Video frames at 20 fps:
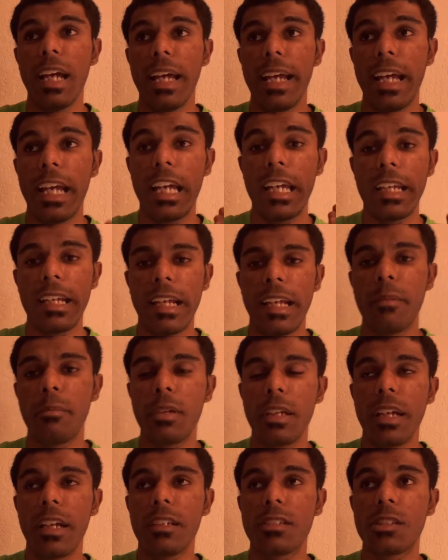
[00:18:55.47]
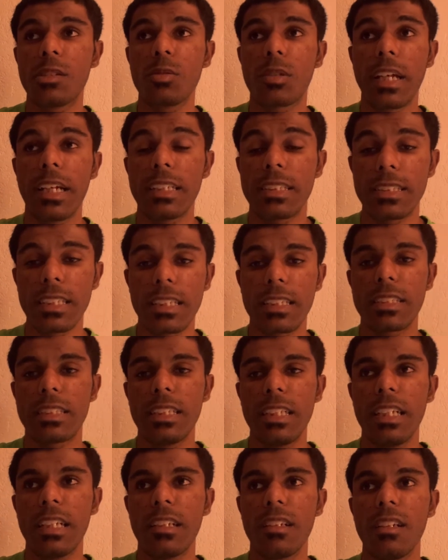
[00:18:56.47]
and NBA
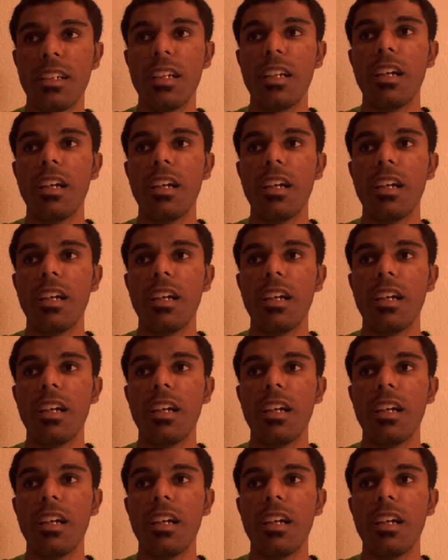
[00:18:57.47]
2K16.